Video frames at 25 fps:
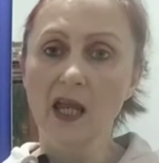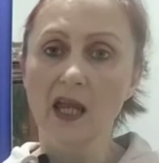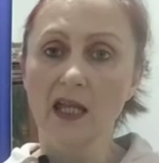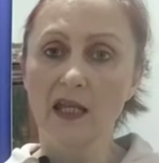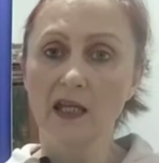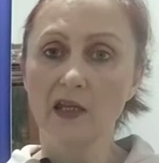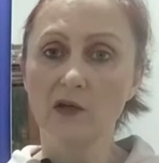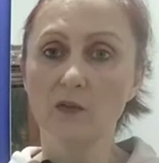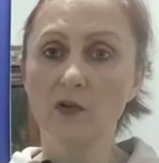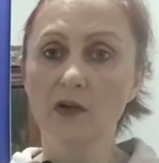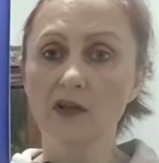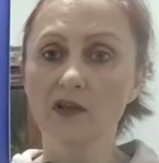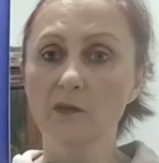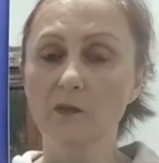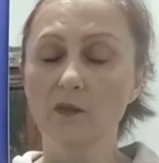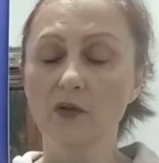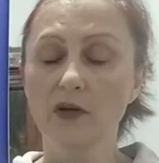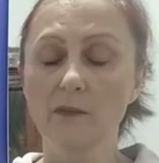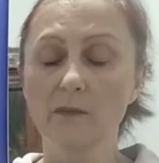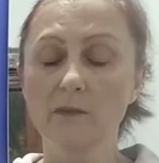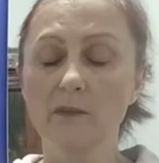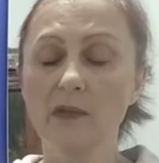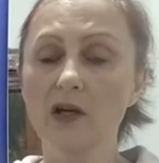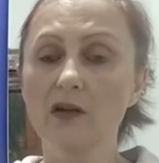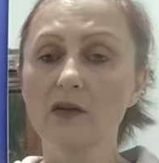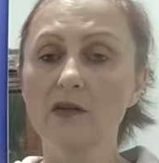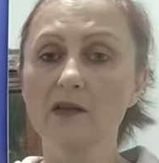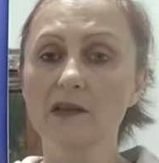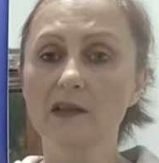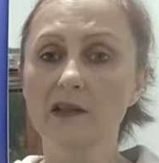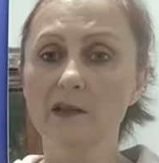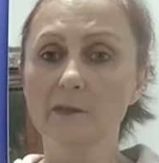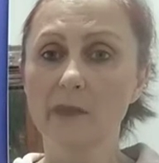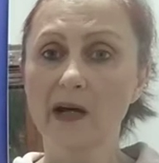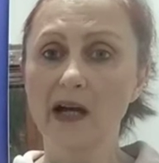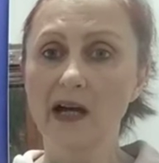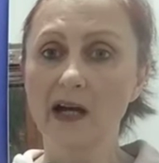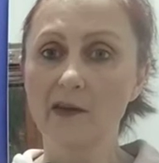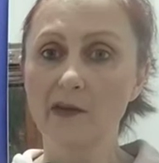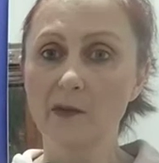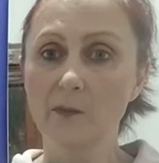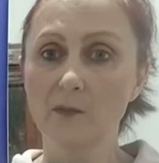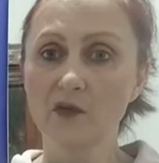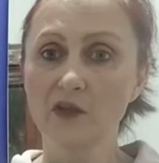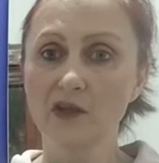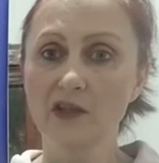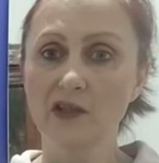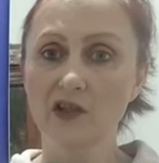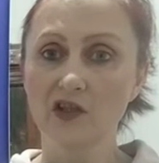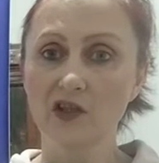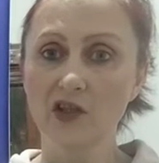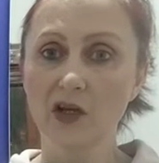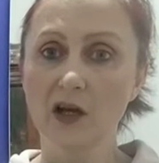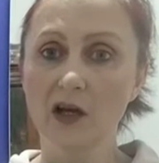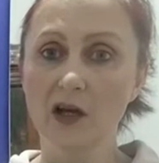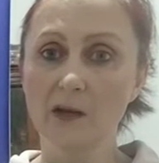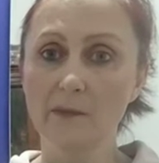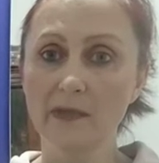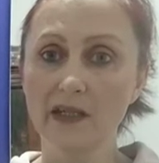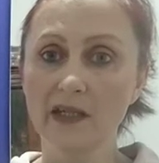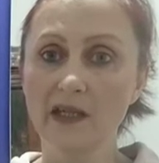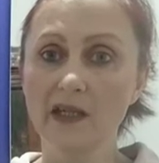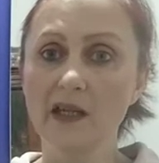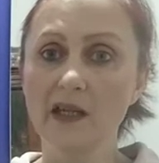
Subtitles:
He was promoted by the British Army